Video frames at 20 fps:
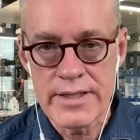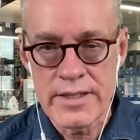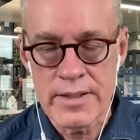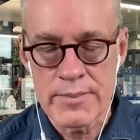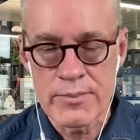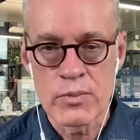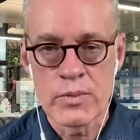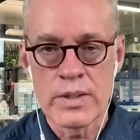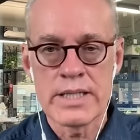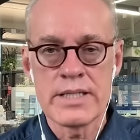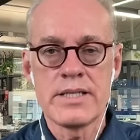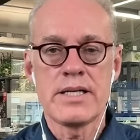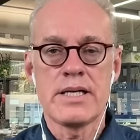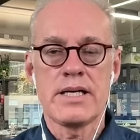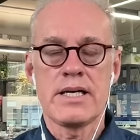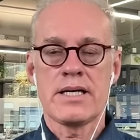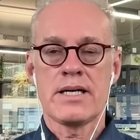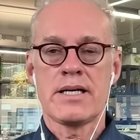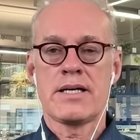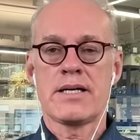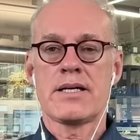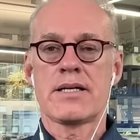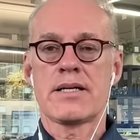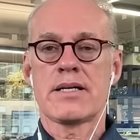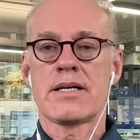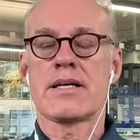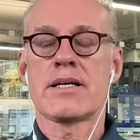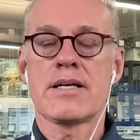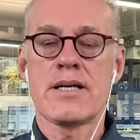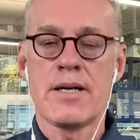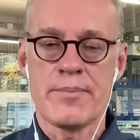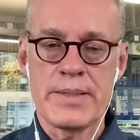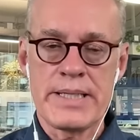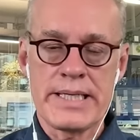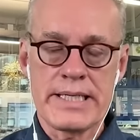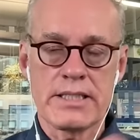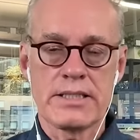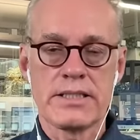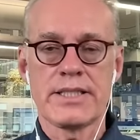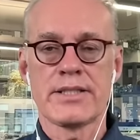number one uh, company
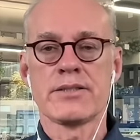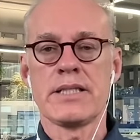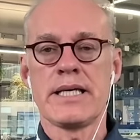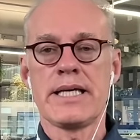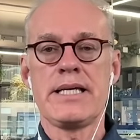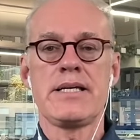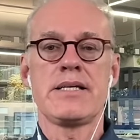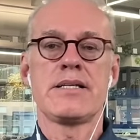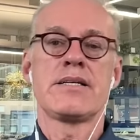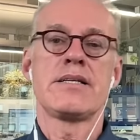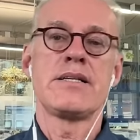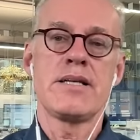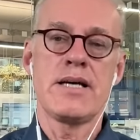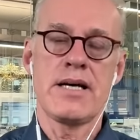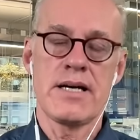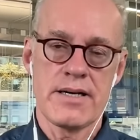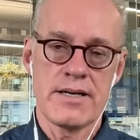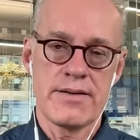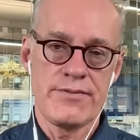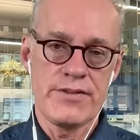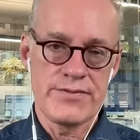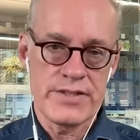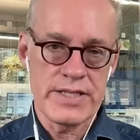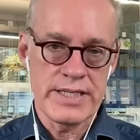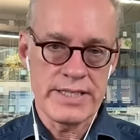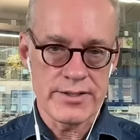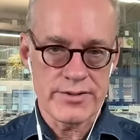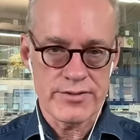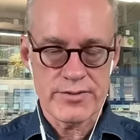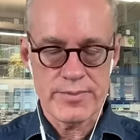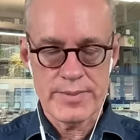clearly uh, 15 years.